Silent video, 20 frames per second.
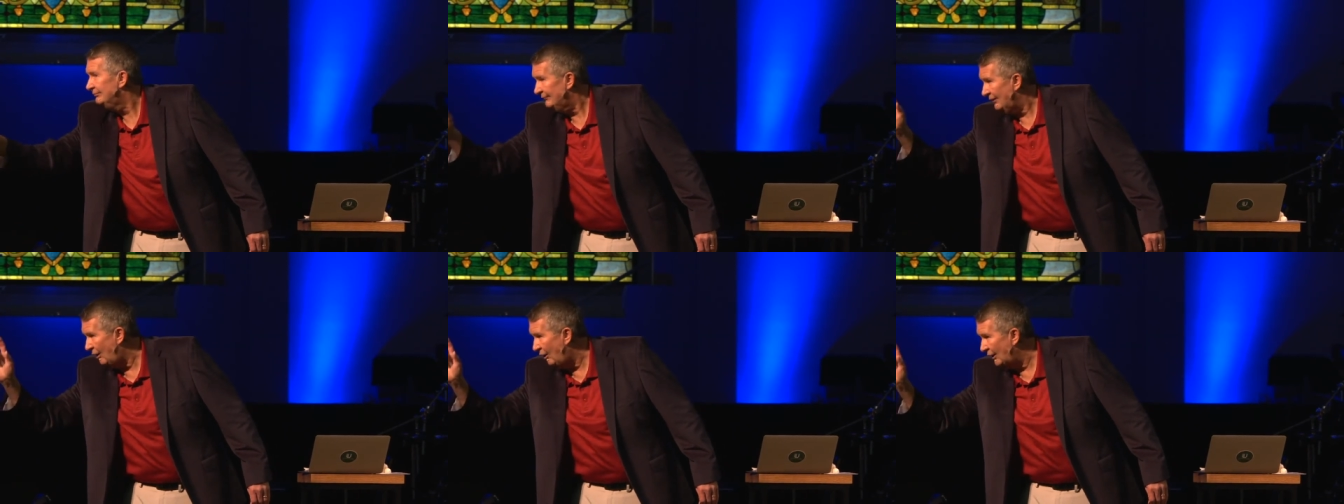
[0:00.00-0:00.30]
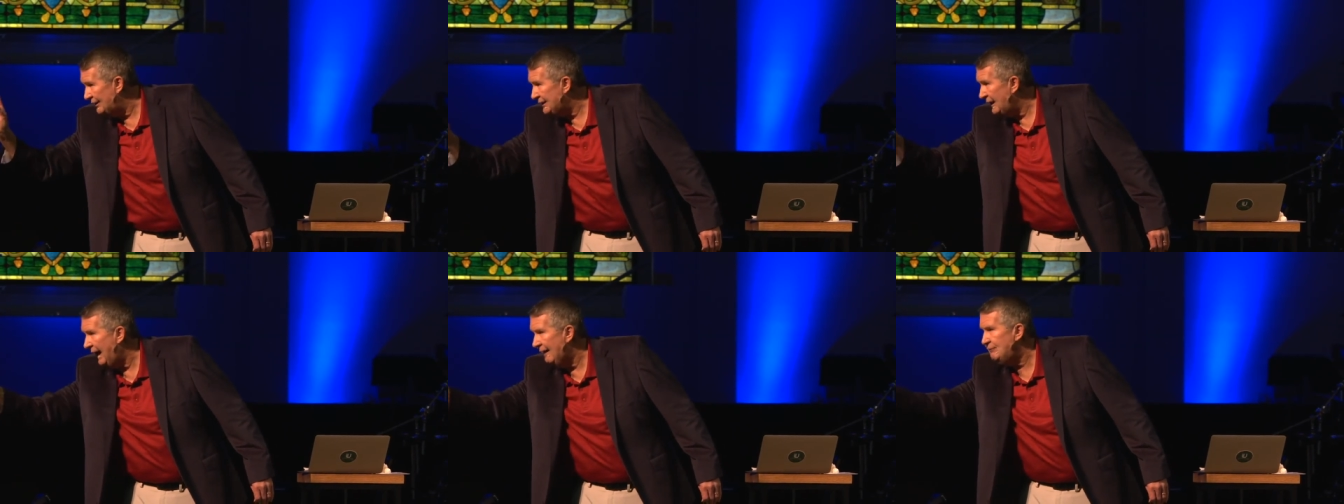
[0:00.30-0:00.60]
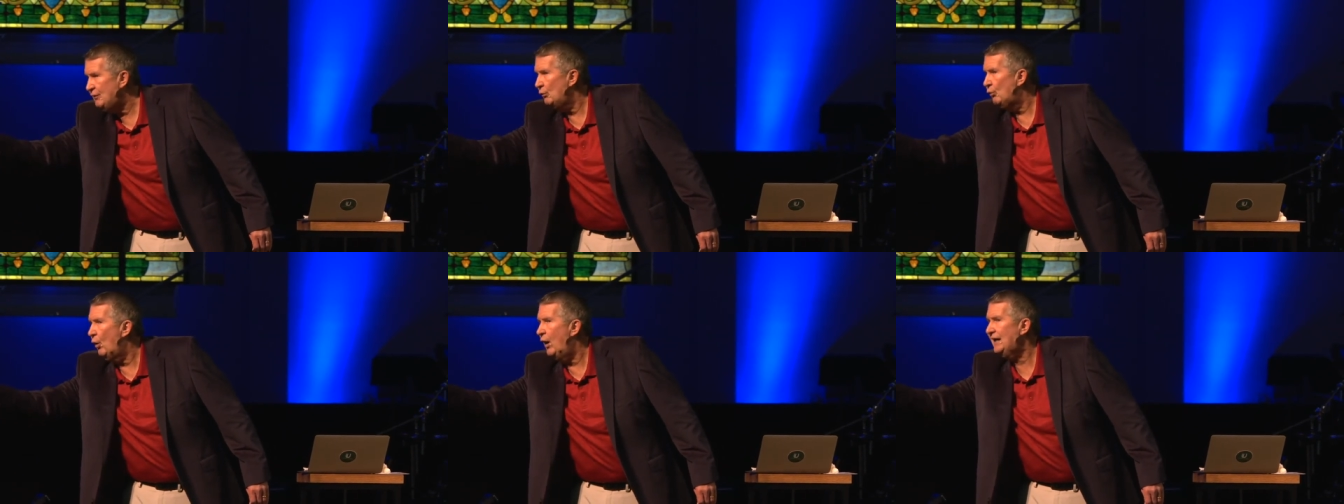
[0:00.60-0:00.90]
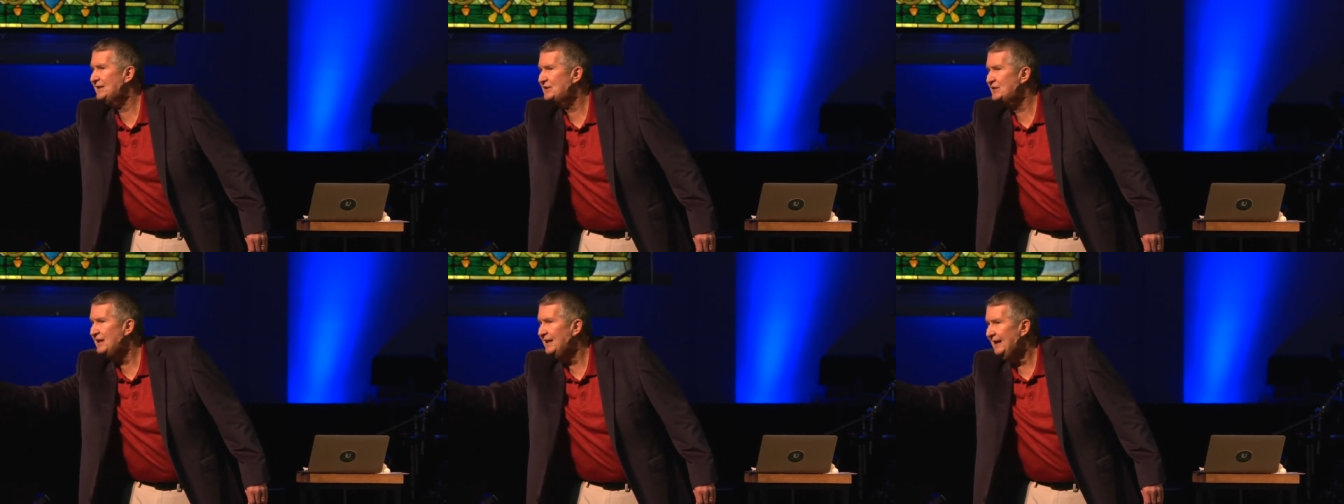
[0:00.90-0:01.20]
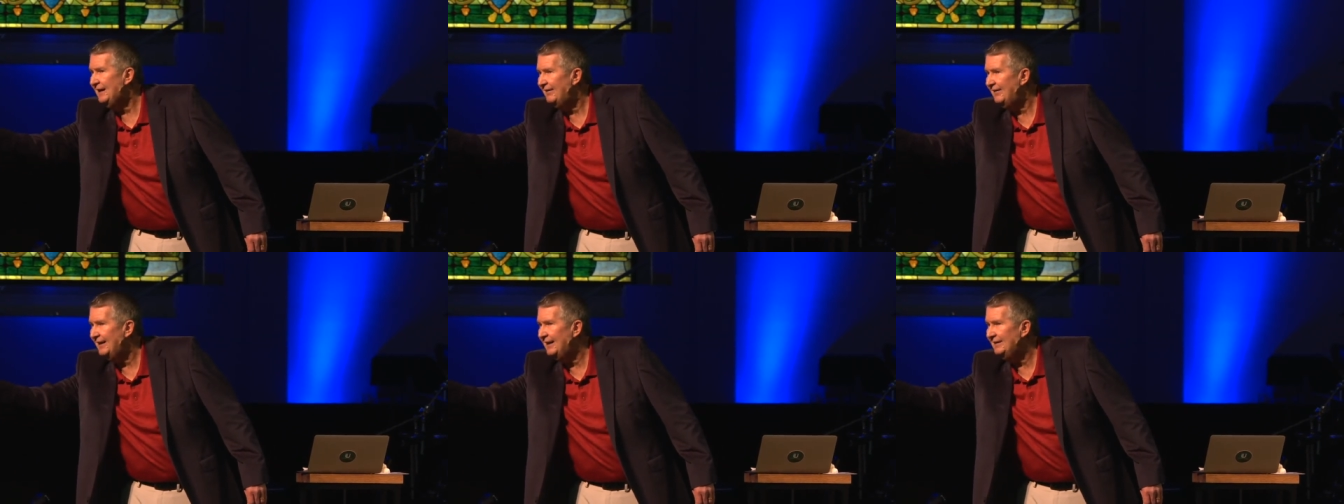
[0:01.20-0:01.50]
Are you, have you watched
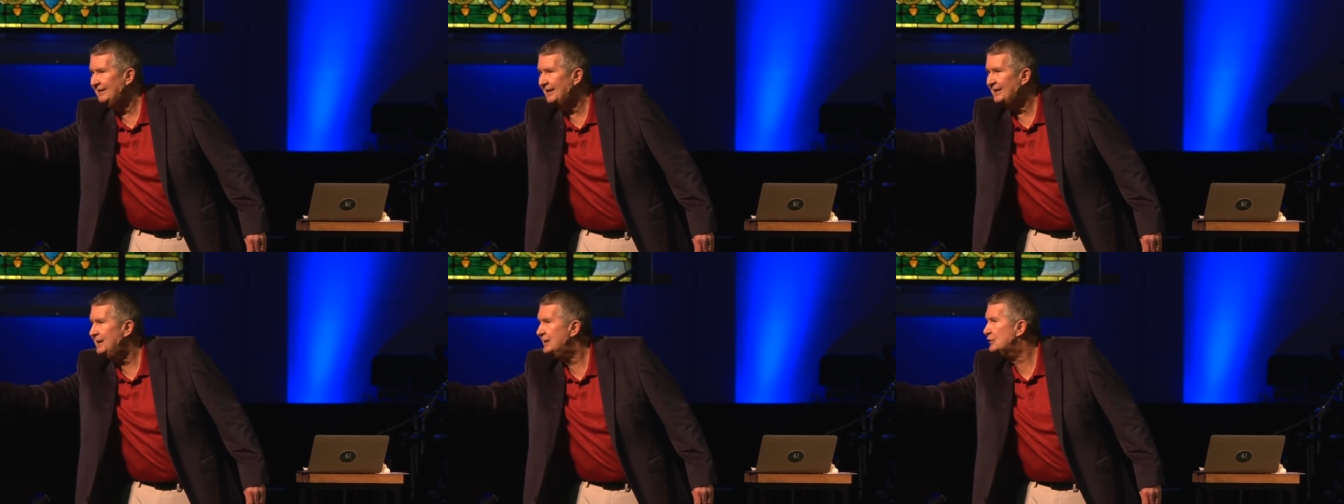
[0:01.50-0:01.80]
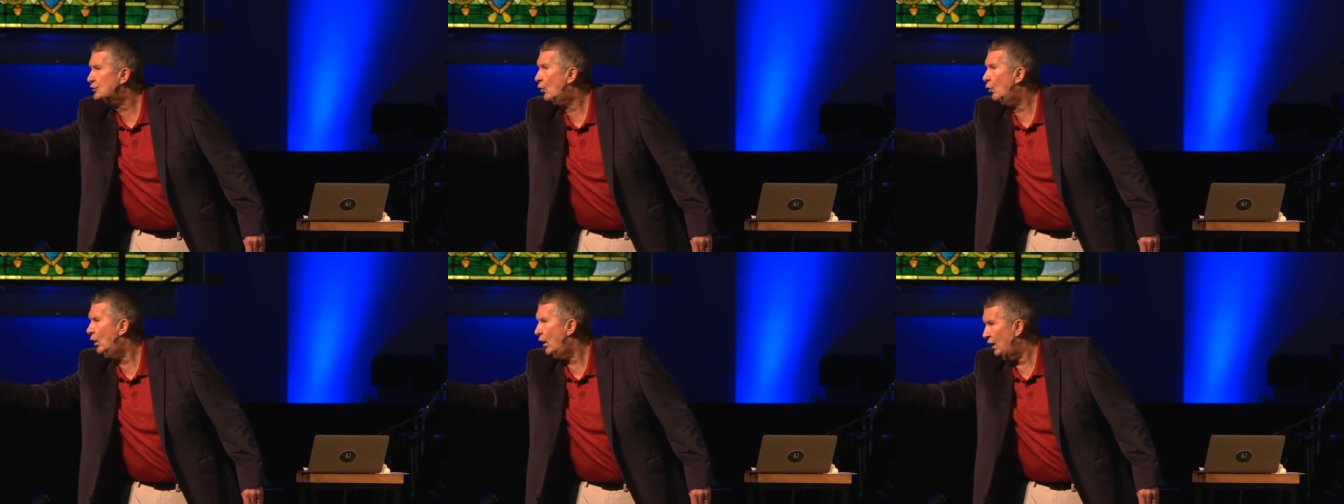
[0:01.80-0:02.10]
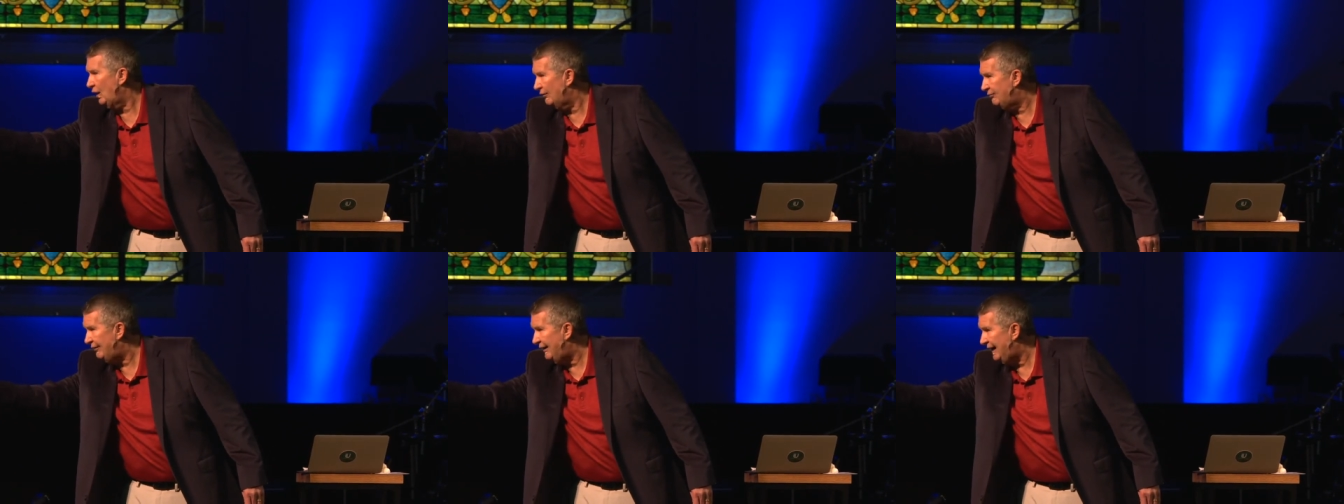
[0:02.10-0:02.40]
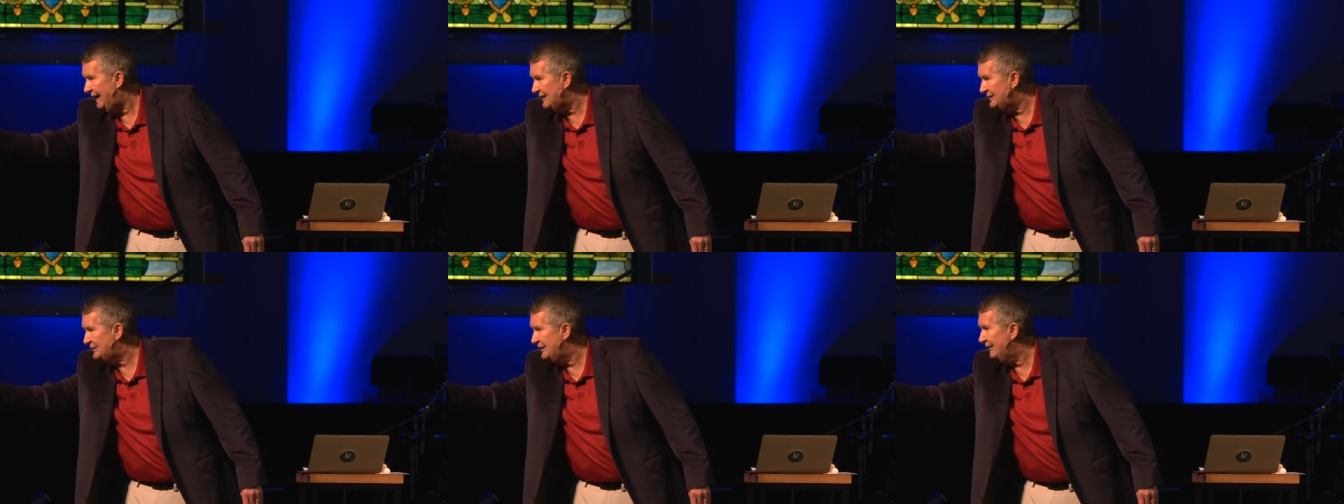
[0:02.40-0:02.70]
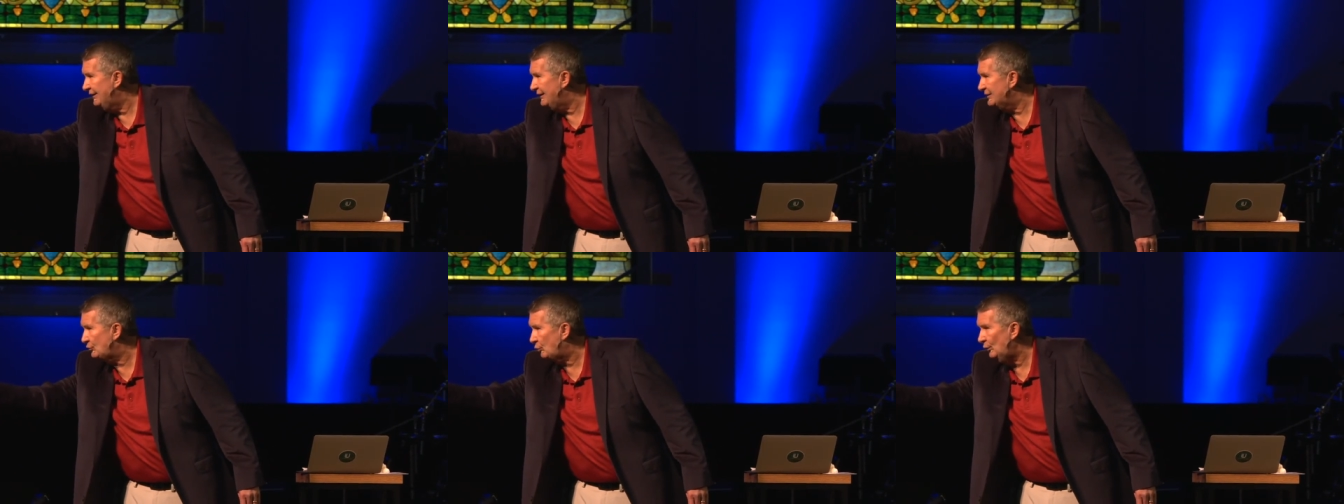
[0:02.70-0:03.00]
anything that disqualifies you
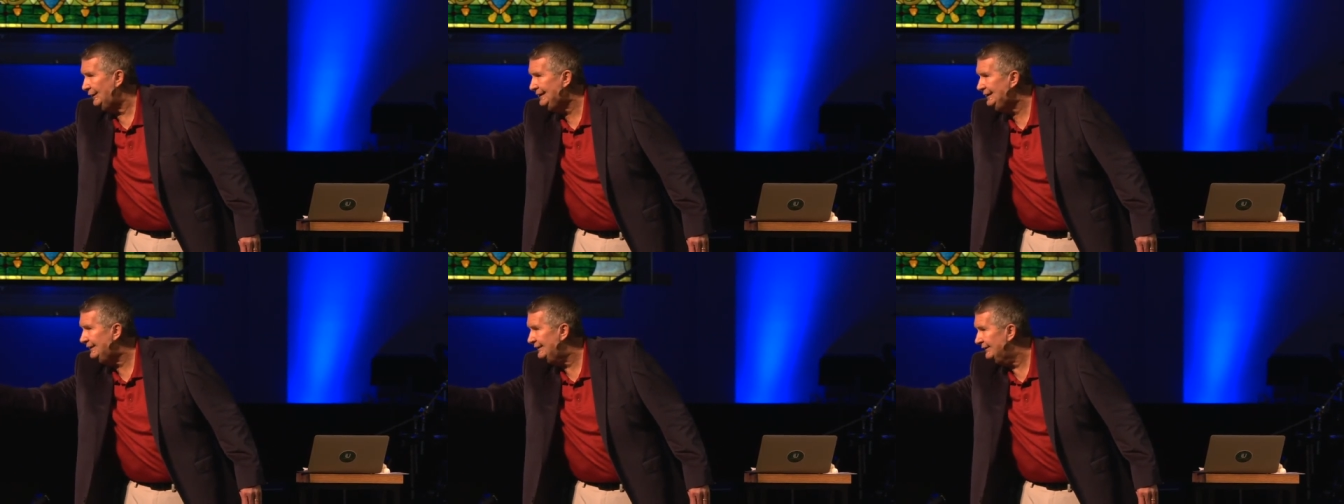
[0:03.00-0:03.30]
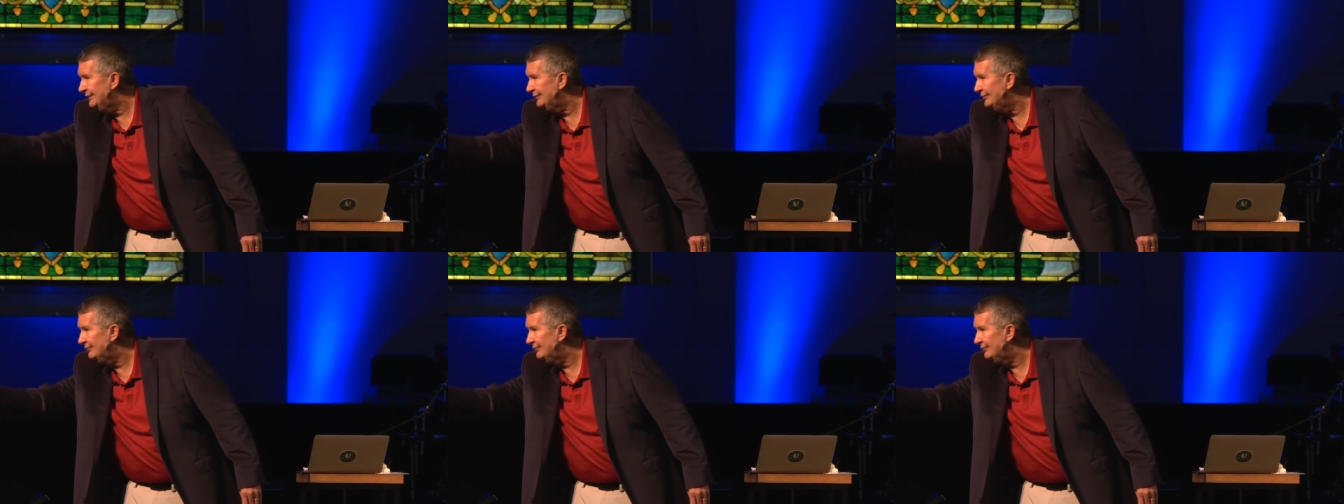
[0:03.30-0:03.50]
this week